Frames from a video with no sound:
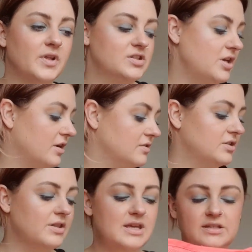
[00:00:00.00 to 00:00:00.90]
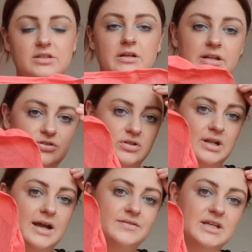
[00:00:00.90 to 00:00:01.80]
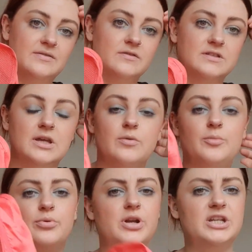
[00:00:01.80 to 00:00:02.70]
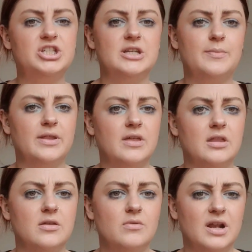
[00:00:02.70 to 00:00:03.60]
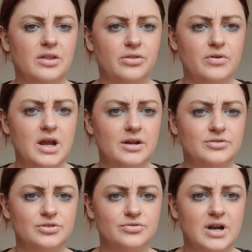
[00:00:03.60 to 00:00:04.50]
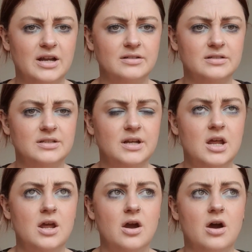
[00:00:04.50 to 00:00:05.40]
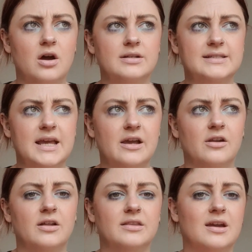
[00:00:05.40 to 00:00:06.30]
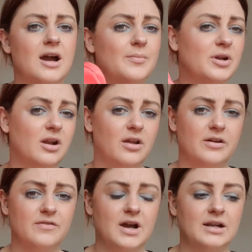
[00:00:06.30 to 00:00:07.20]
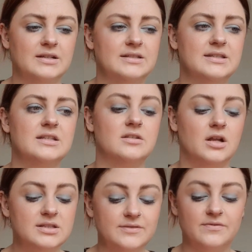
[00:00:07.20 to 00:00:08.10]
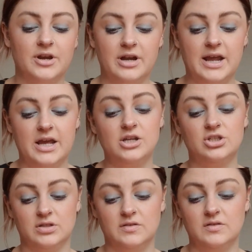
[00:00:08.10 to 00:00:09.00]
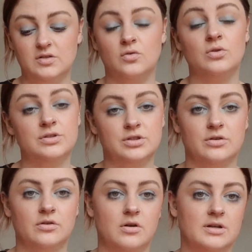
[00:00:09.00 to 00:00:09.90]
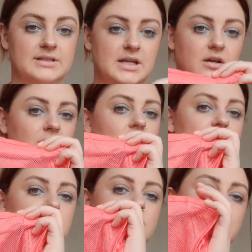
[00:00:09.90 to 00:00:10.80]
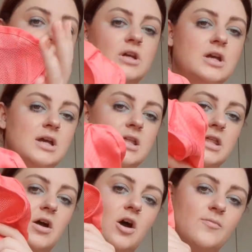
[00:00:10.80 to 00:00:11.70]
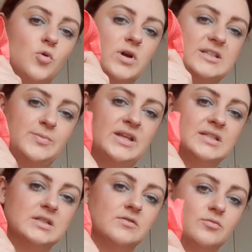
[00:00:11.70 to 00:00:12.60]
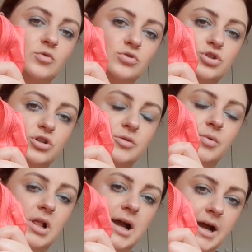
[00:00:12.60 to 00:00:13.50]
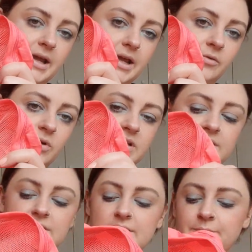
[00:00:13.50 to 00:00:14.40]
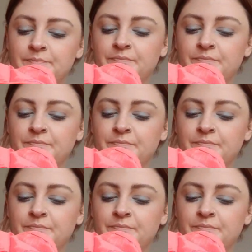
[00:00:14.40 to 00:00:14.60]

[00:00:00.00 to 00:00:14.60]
so yeah, so these are literal lifesavers. They were pretty cheap. I think they were like 300 Rand on Take-A-Lot. They come in a lot of colors. There's lots of variations also on Take-A-Lot, so they are more expensive, more durable, high-end ones.